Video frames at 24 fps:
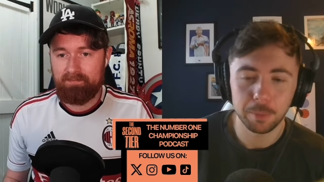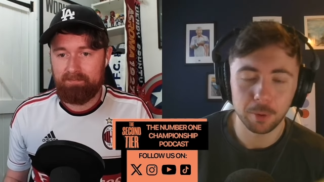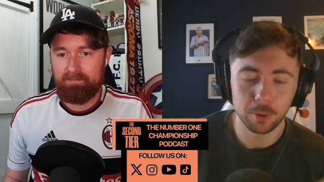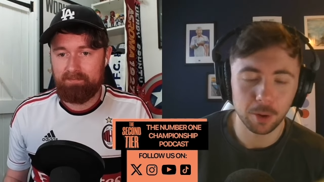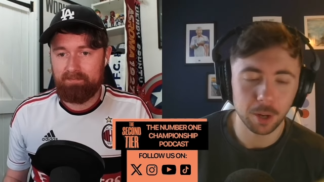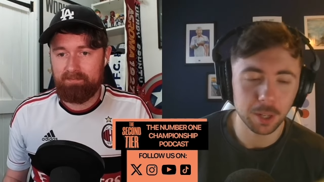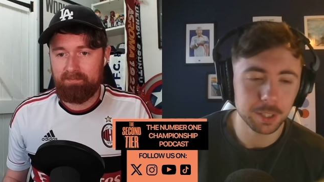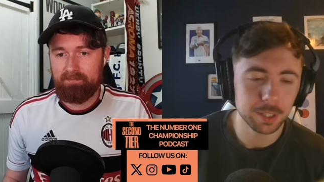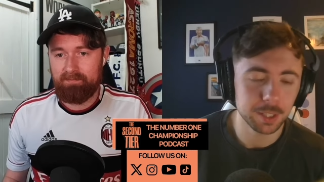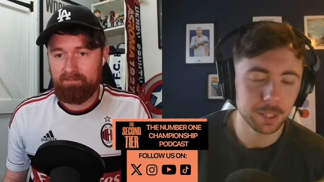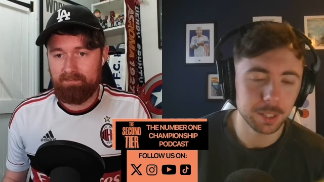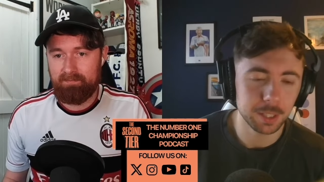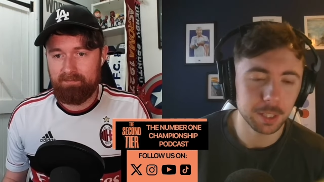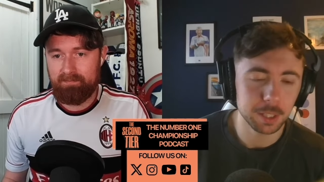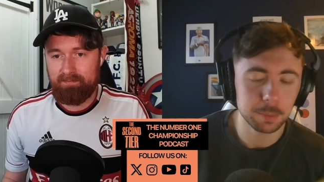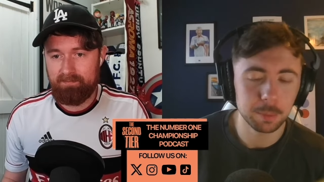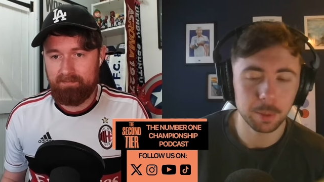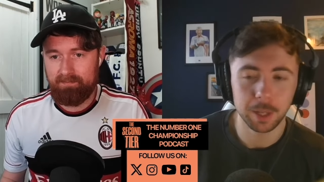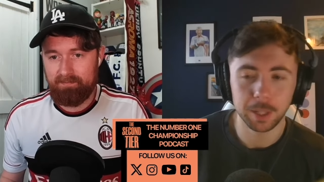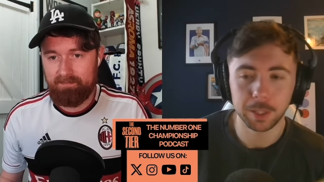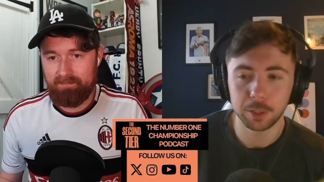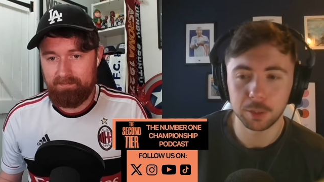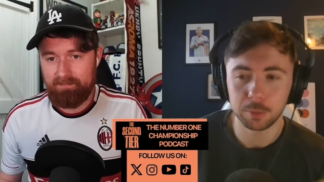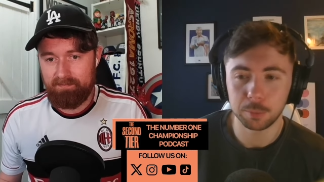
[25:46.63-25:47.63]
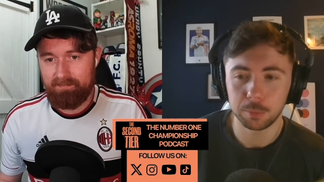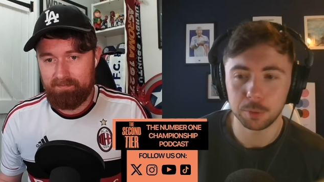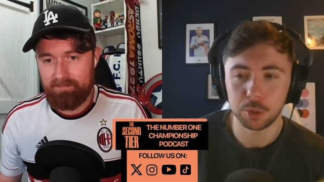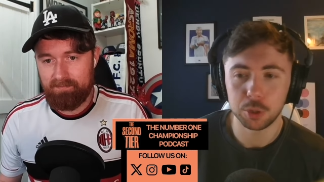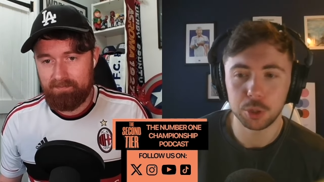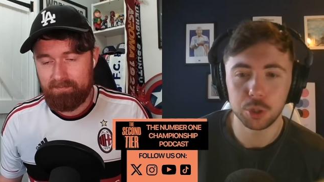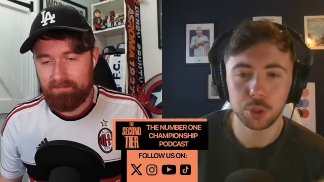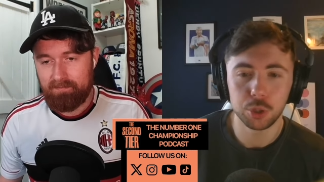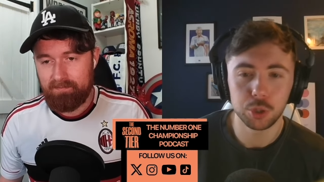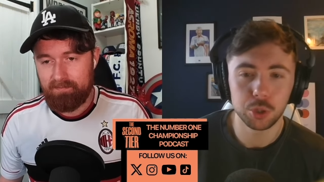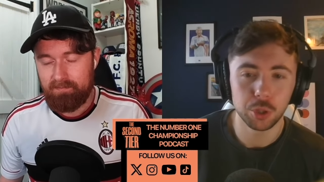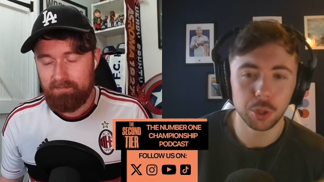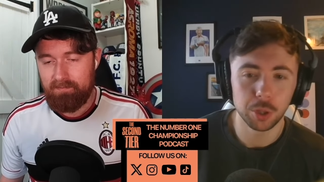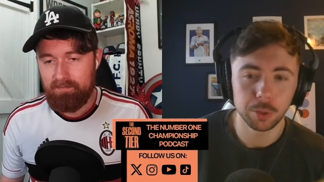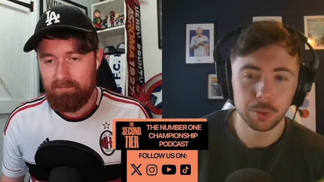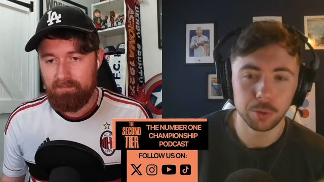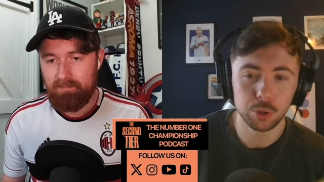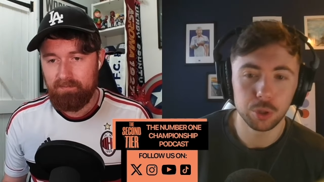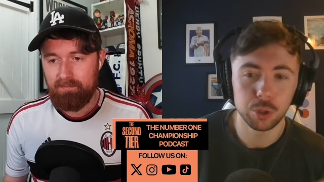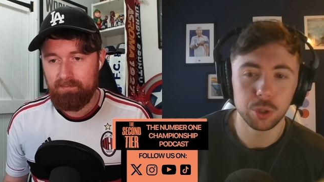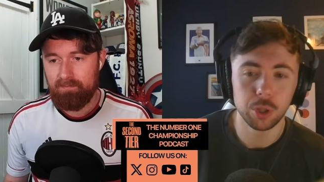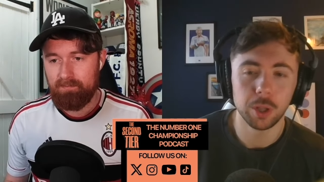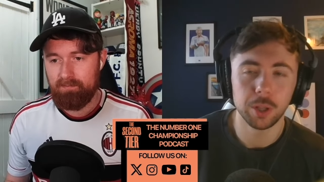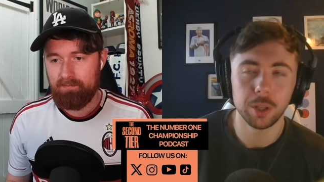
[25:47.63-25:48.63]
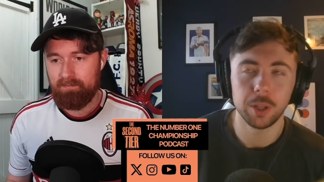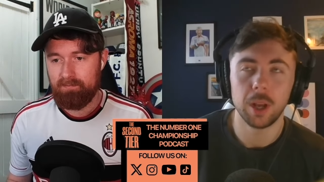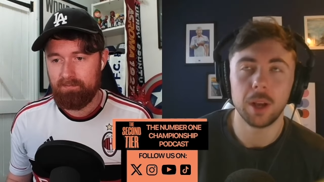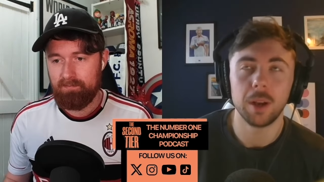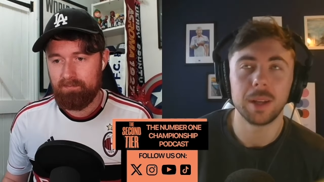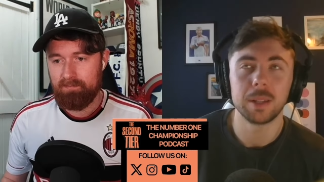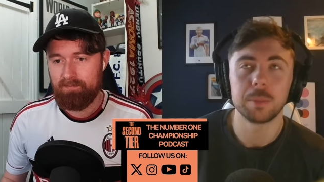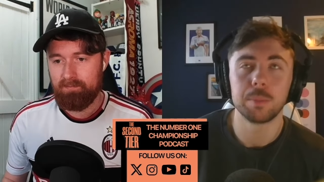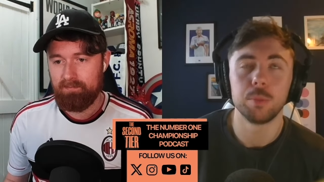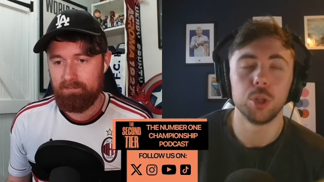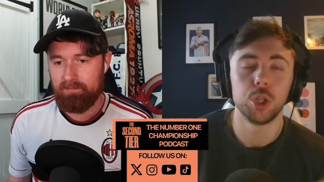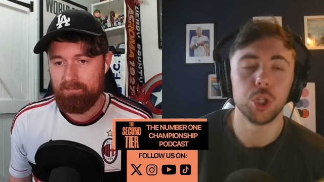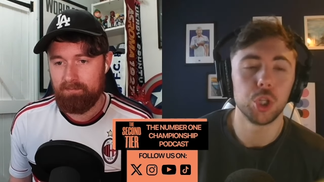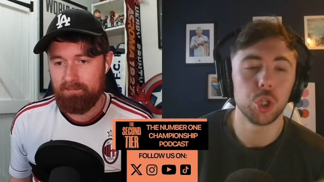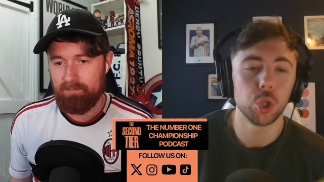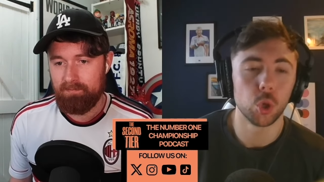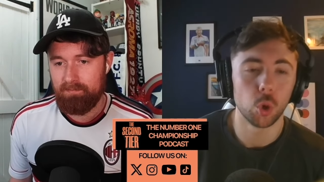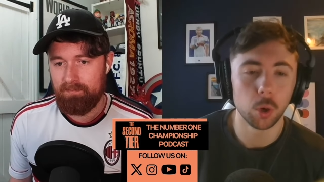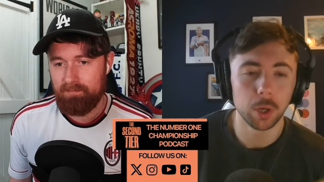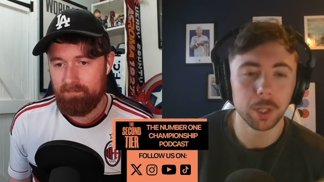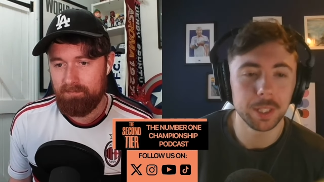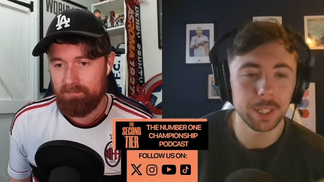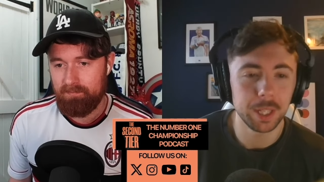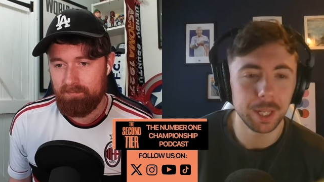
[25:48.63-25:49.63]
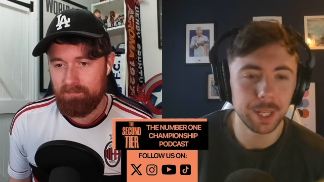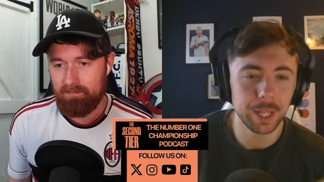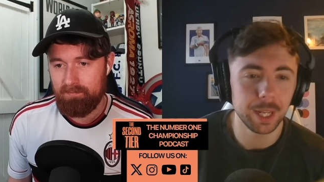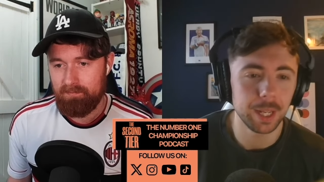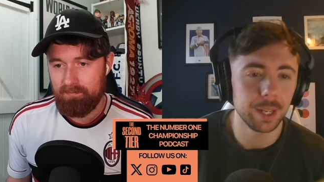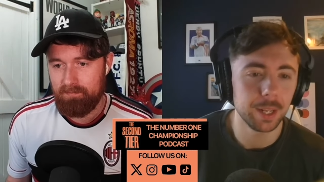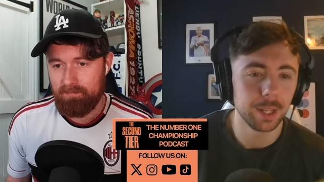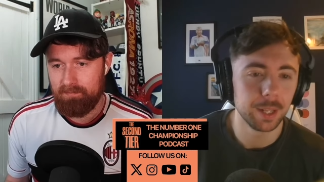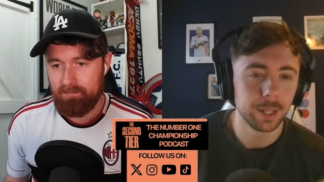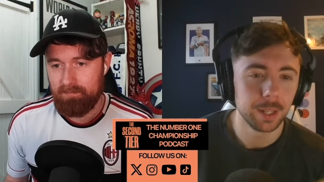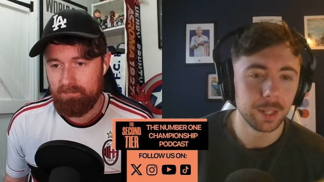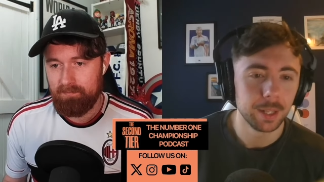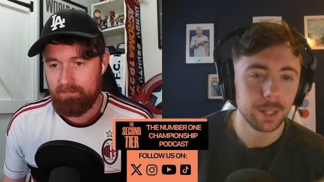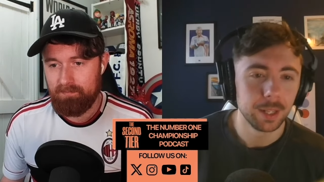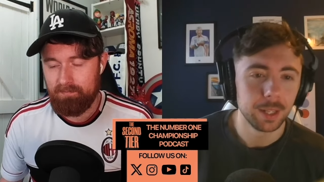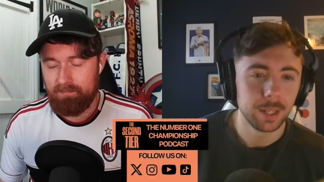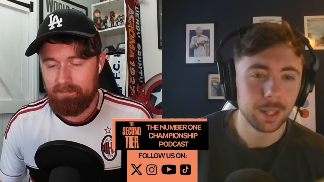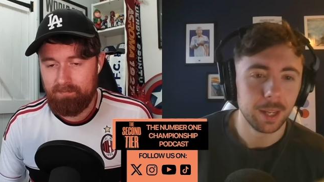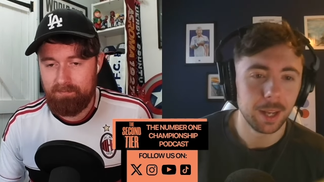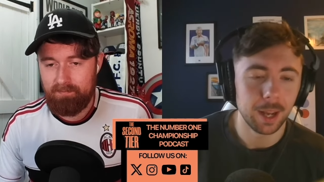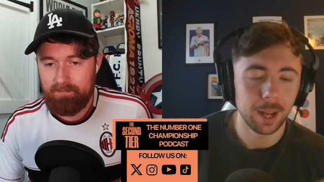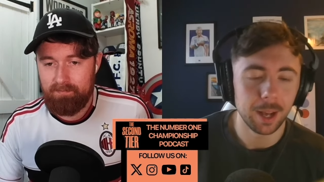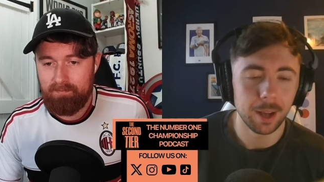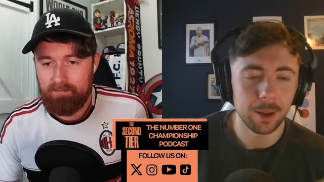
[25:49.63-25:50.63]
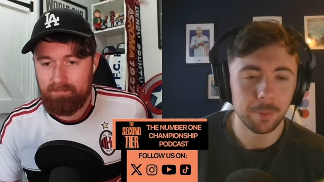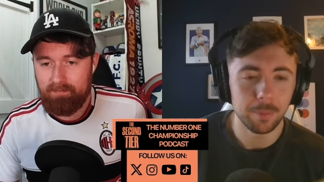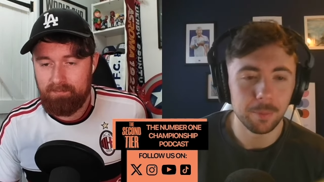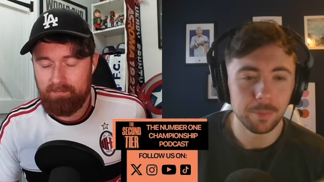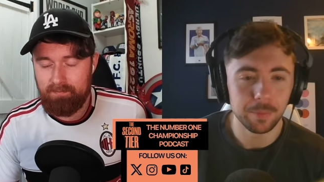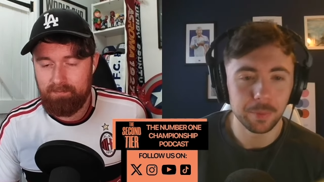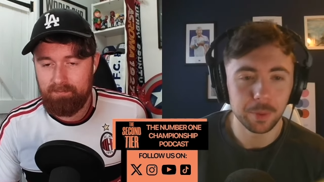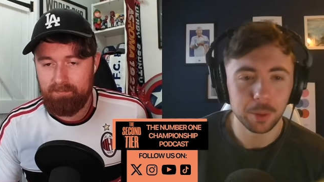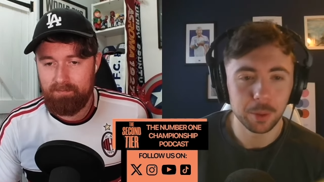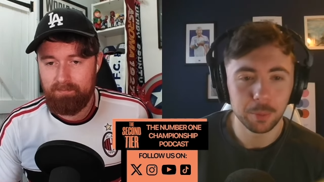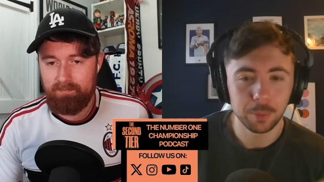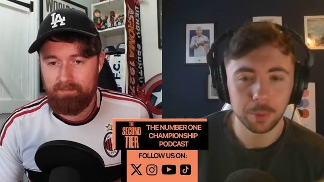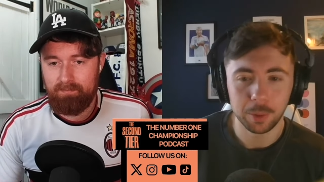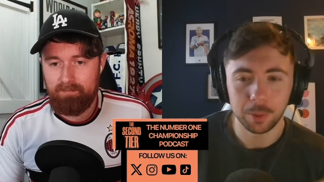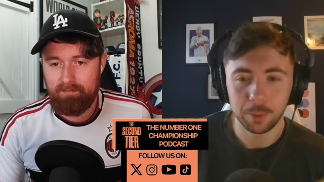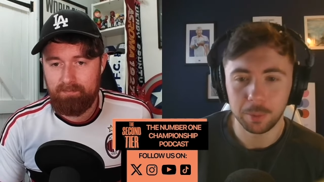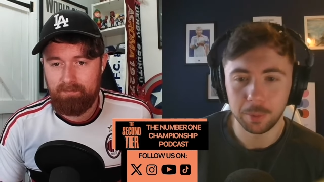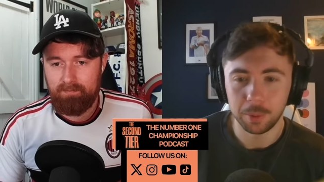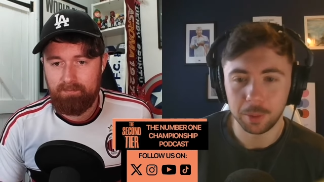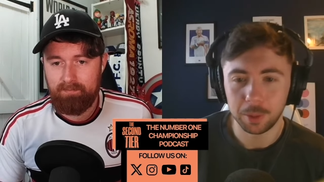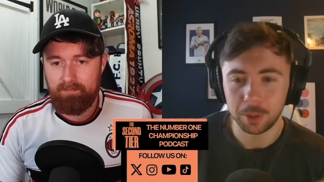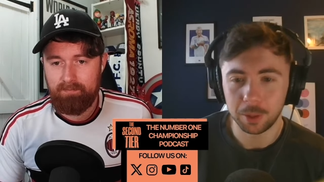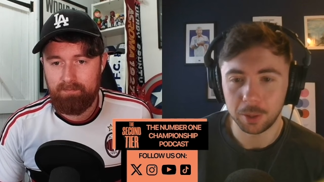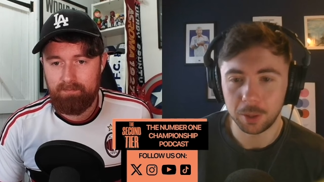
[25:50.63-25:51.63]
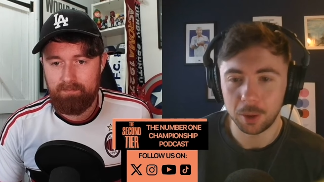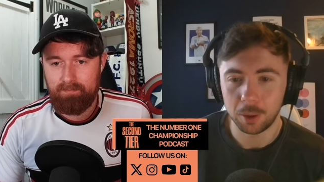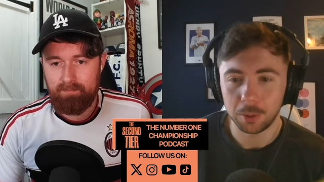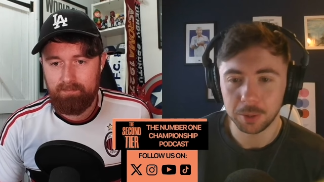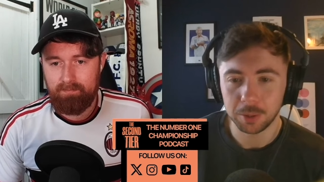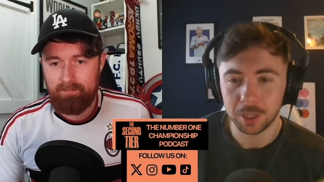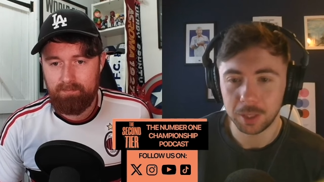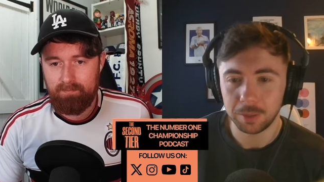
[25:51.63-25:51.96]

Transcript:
Speaker 1: Maresca displaying so much as much joy as he did um, with, with the goals.